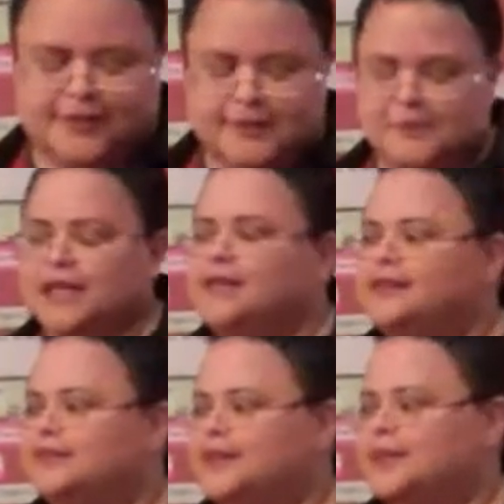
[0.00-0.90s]
it
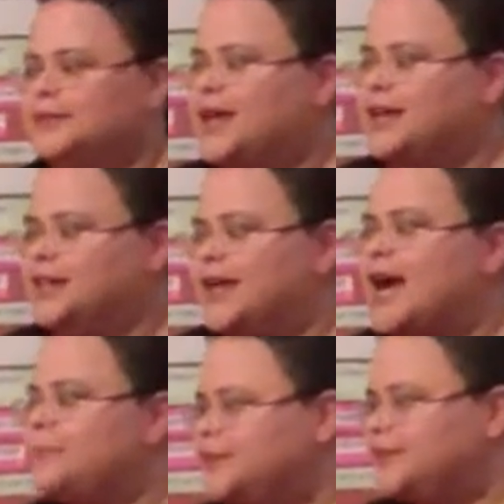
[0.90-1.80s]
means that I'm kind of the
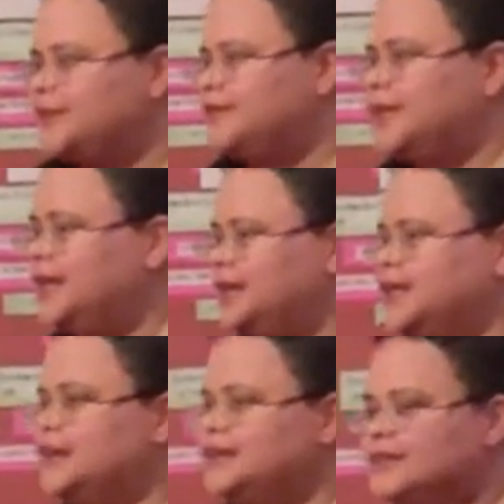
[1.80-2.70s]
opposite of an
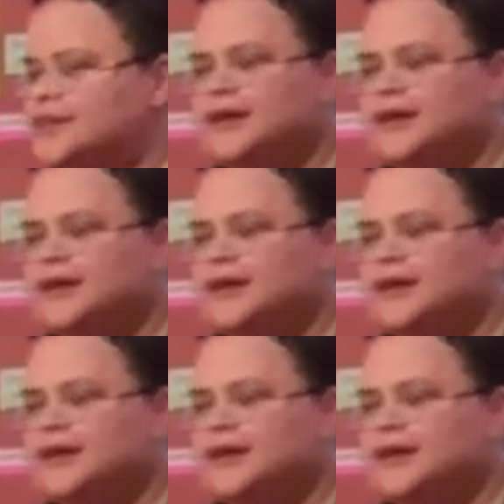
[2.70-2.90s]
atheist.